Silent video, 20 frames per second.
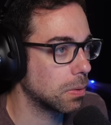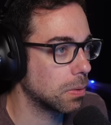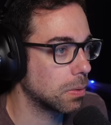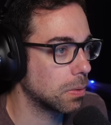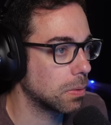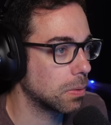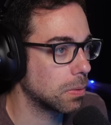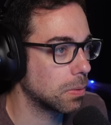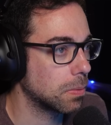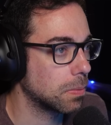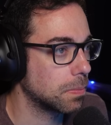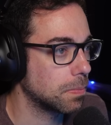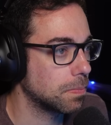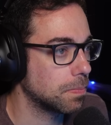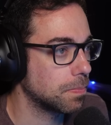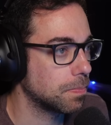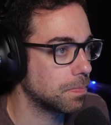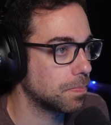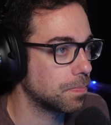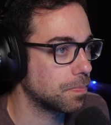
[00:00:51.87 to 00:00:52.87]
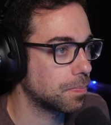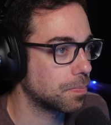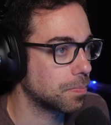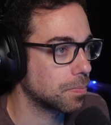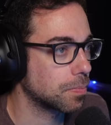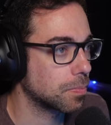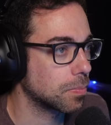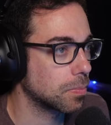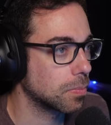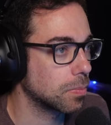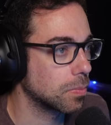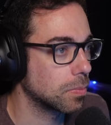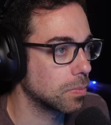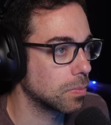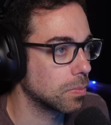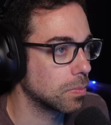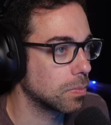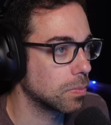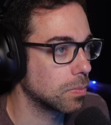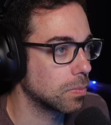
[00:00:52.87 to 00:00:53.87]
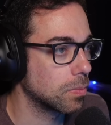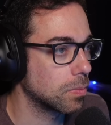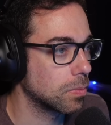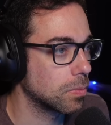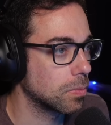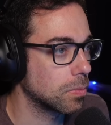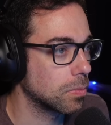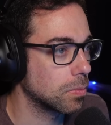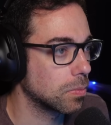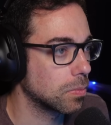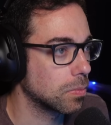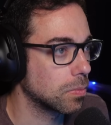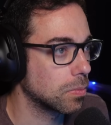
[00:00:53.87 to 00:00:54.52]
(silence)